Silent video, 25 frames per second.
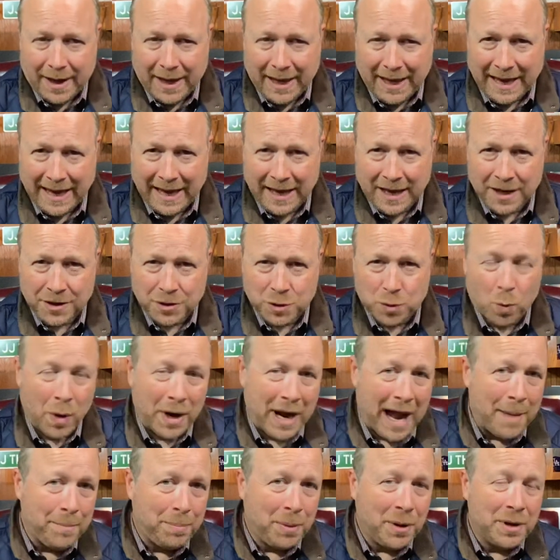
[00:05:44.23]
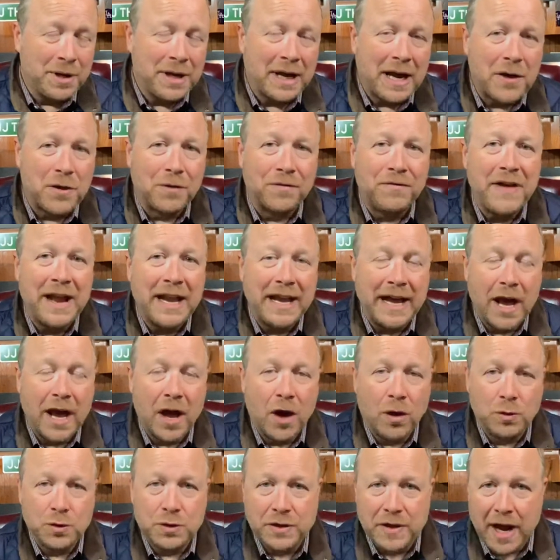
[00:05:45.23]
is when I'm putting together
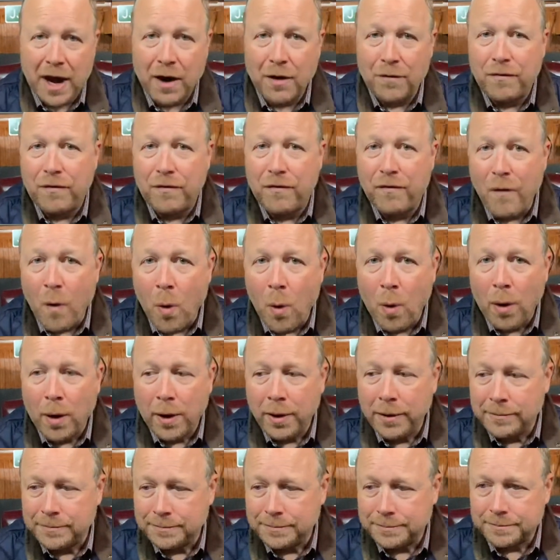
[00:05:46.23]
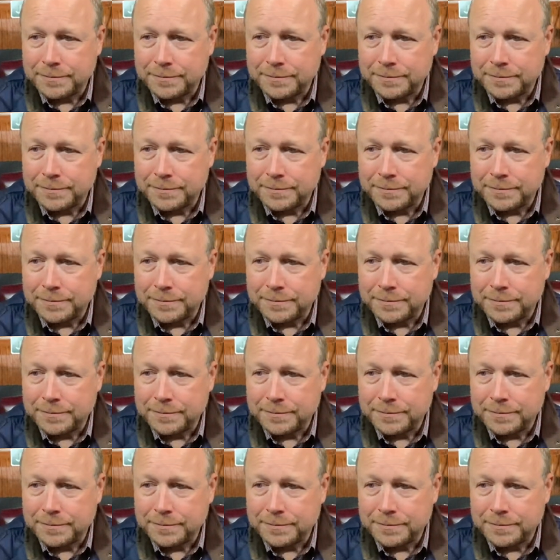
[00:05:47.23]
videos, they're for